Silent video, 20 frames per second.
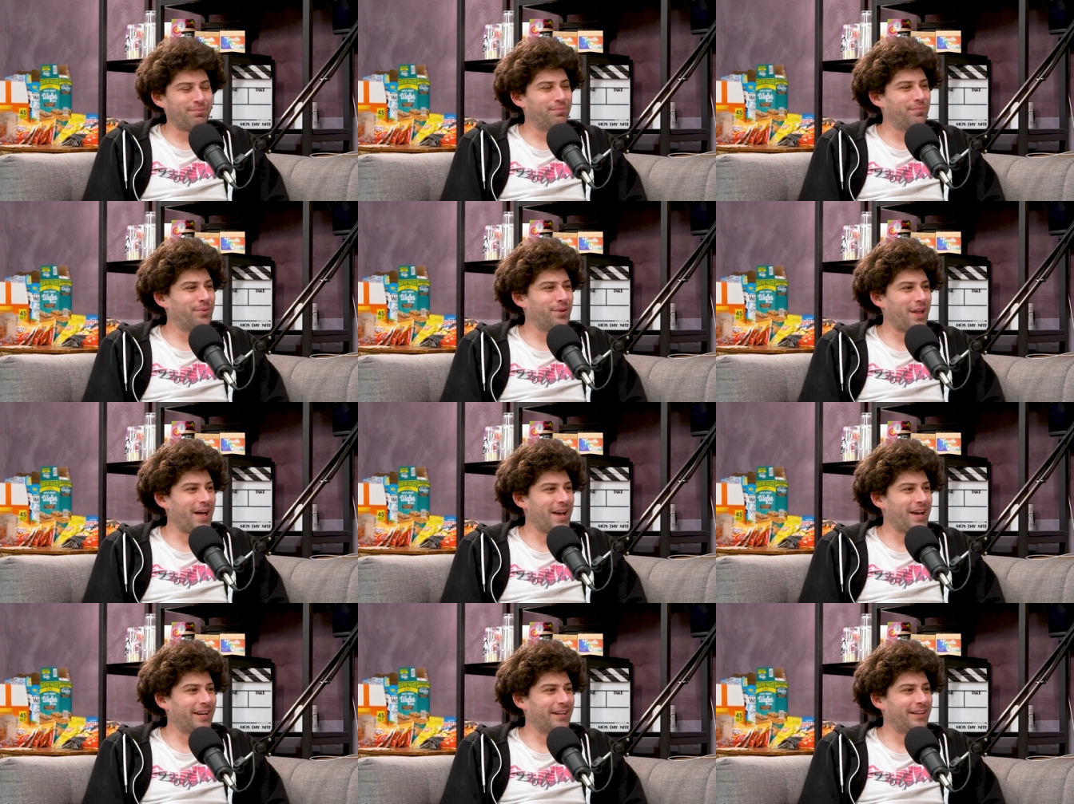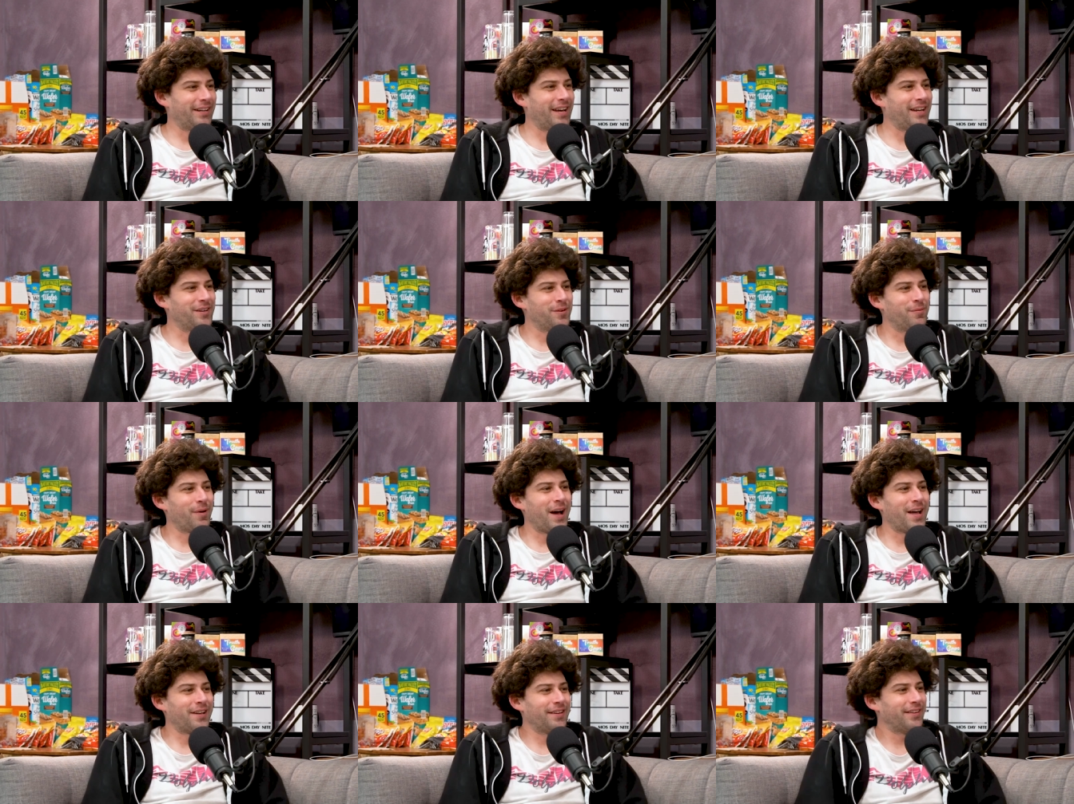plane and you
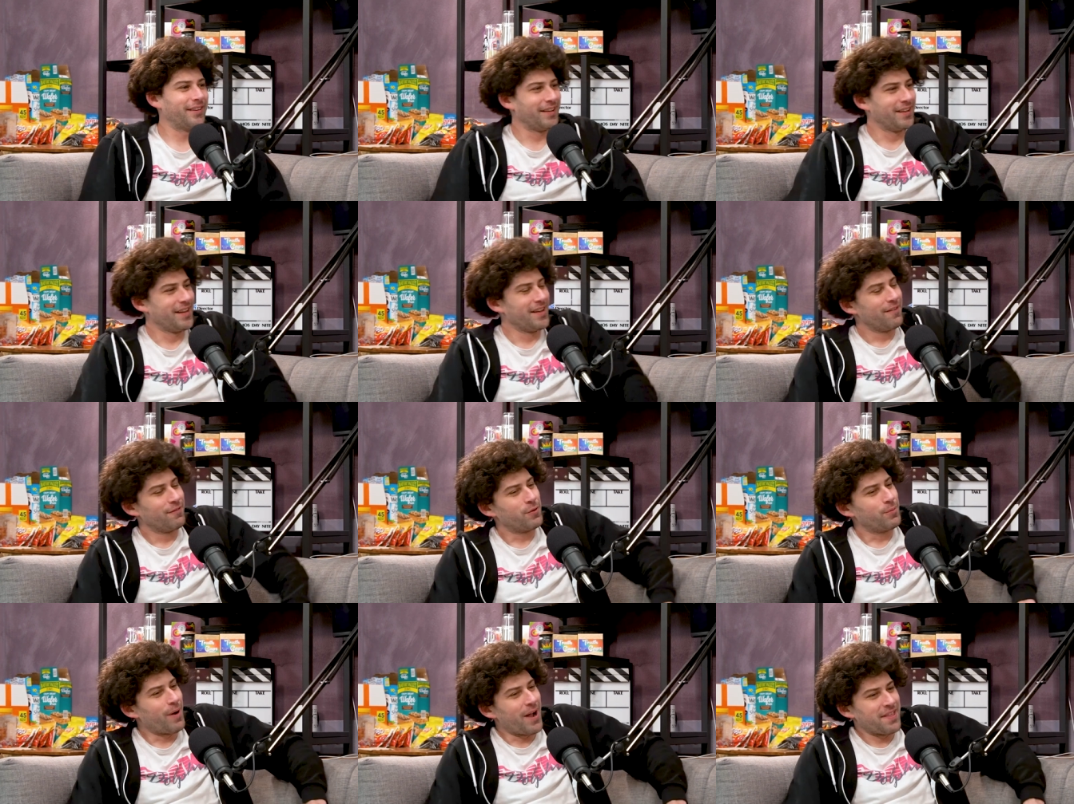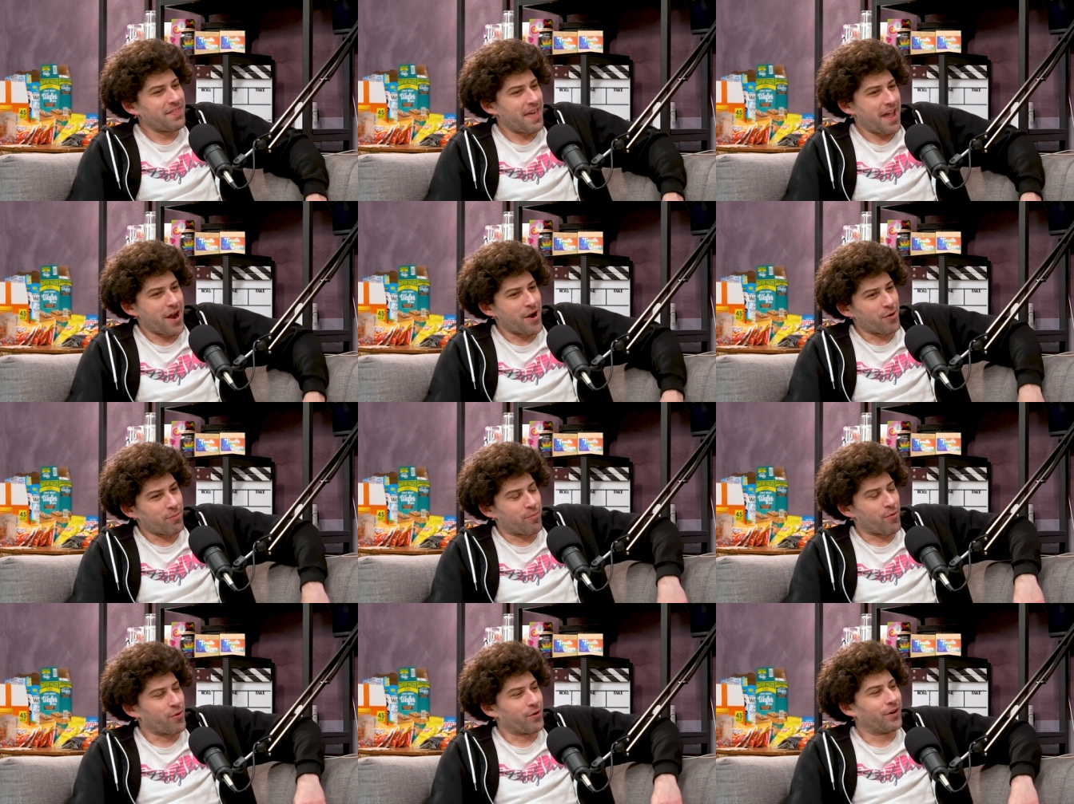buy if you buy in the
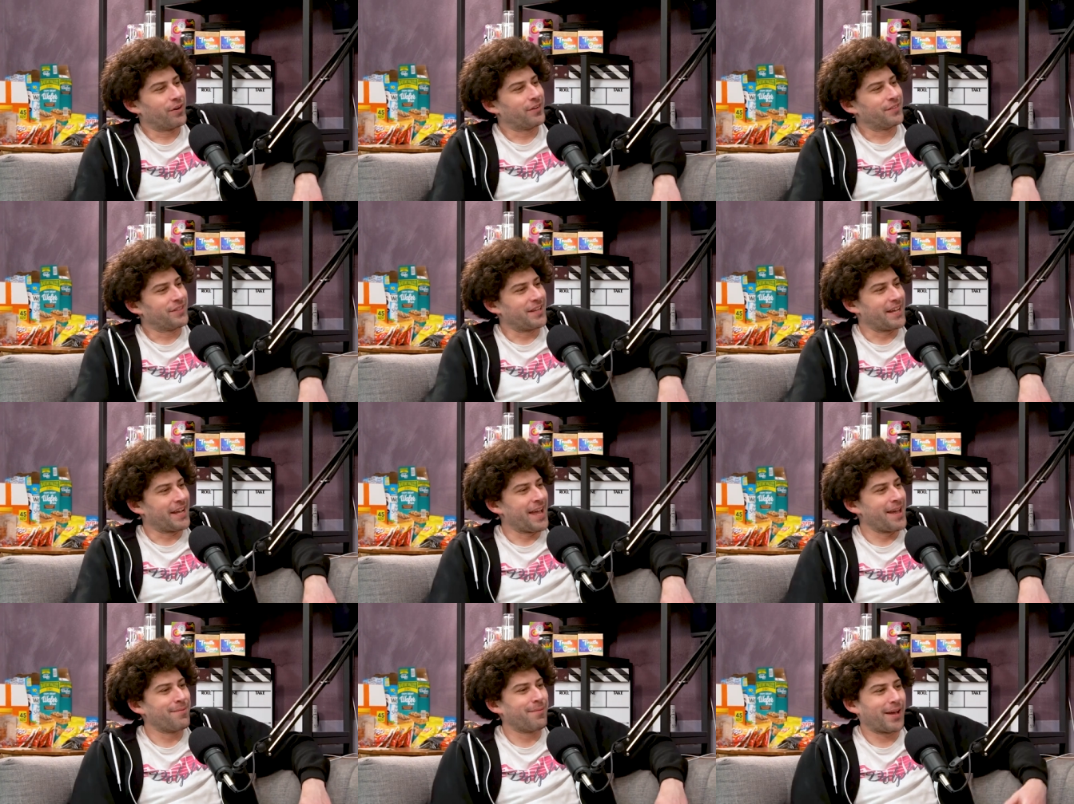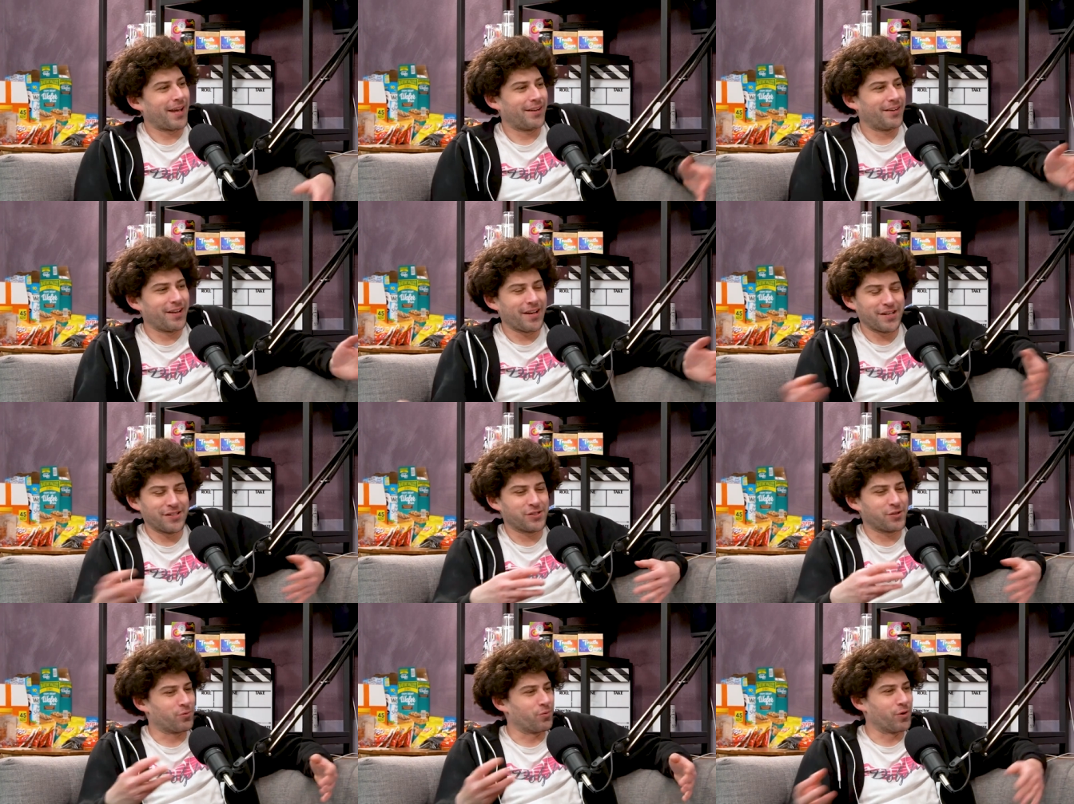airport it's like hey man you
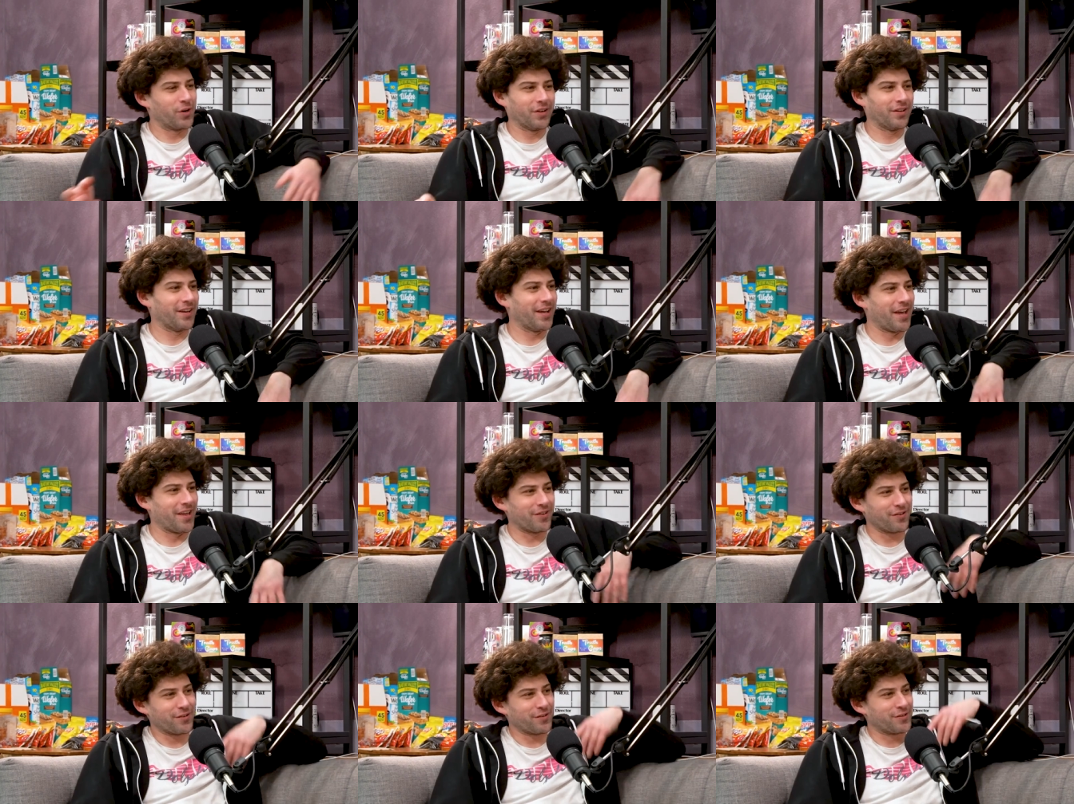guys should work together or